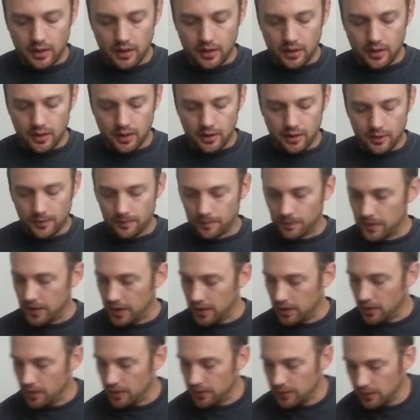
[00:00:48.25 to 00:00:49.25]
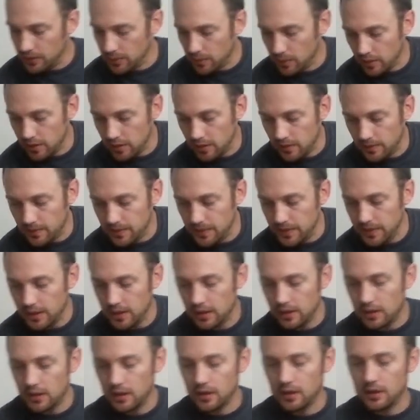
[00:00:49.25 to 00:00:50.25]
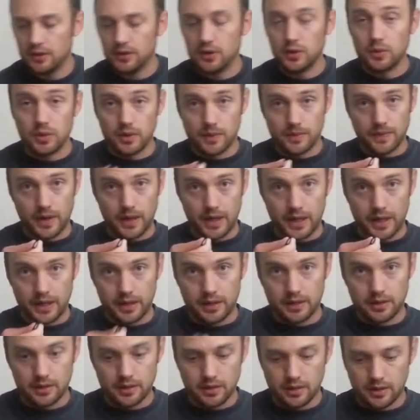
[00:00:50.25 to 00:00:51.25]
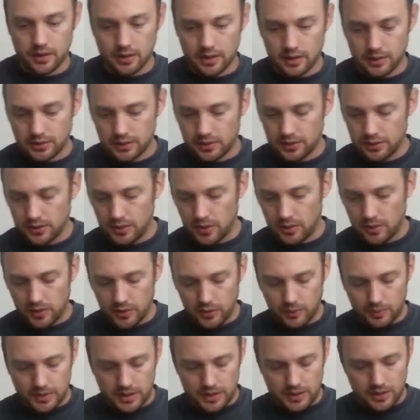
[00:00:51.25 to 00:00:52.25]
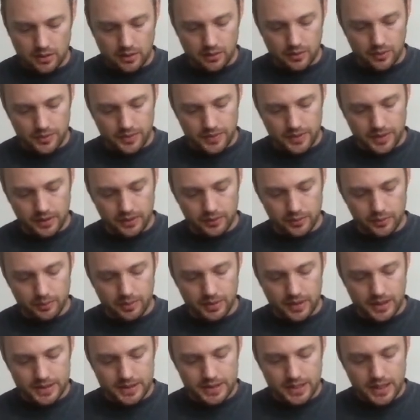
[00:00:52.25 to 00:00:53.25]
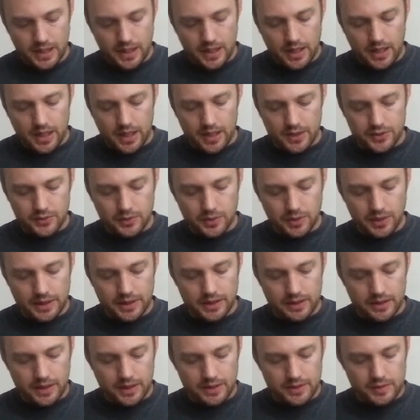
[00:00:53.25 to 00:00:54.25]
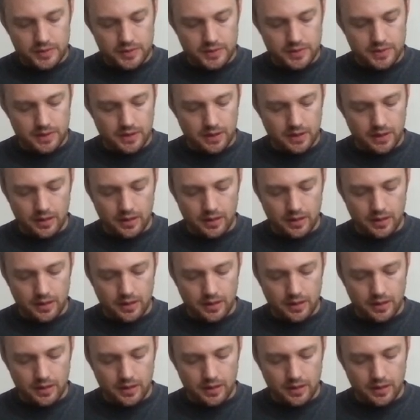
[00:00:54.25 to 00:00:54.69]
It uses one of the Unify little USB dongle things, but it's really nice.